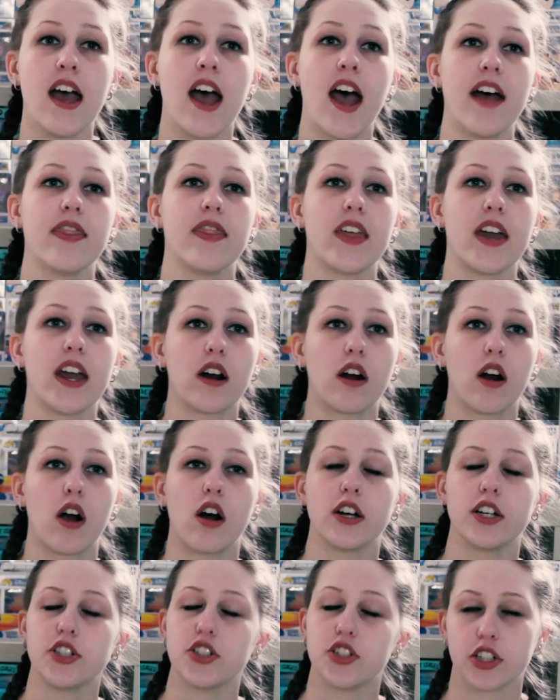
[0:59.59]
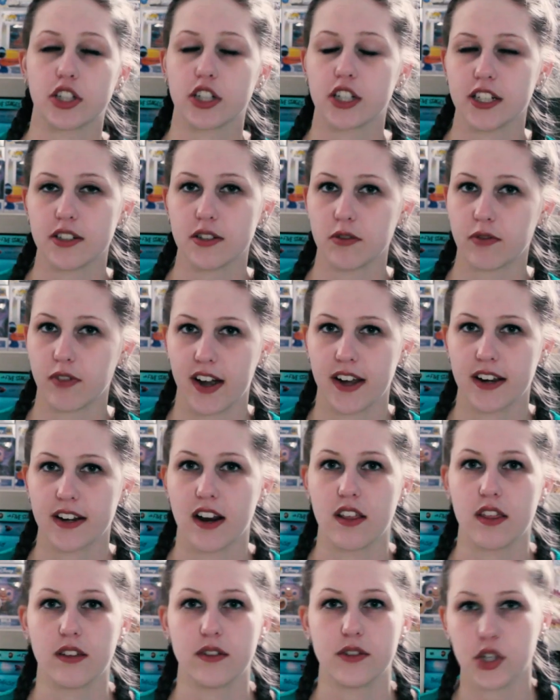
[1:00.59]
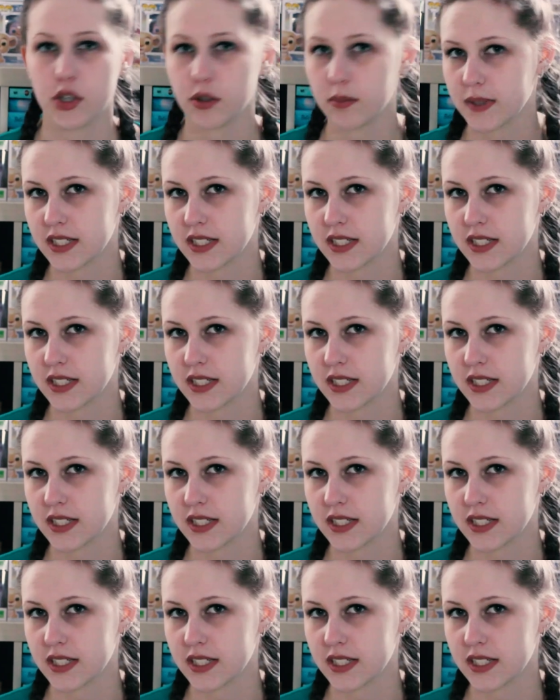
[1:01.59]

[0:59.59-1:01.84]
and they are on a journey to find the 2